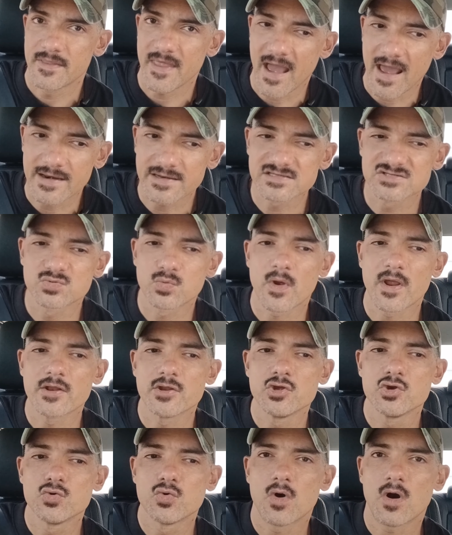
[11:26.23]
that is
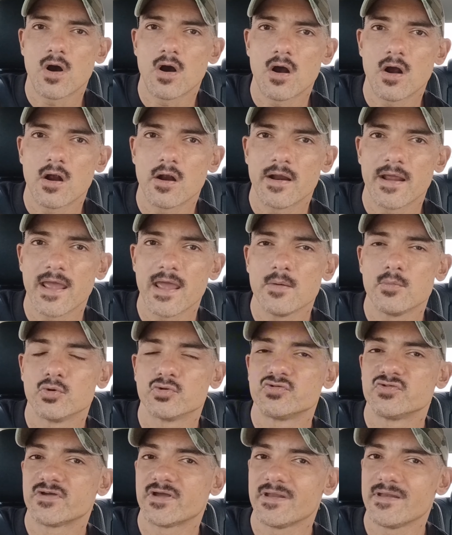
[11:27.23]
when you are
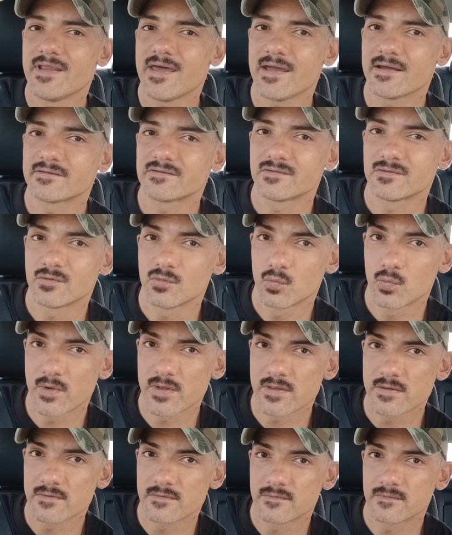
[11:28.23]
able to connect
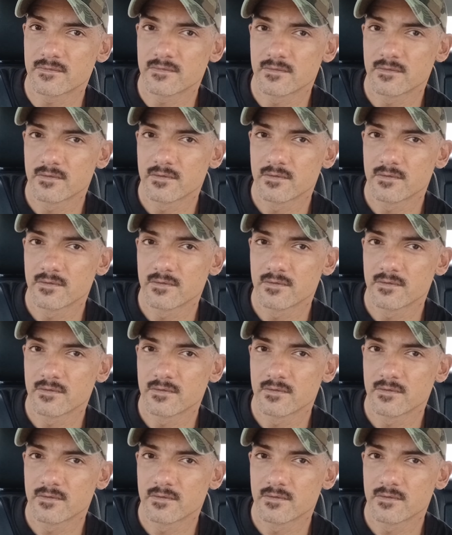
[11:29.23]
with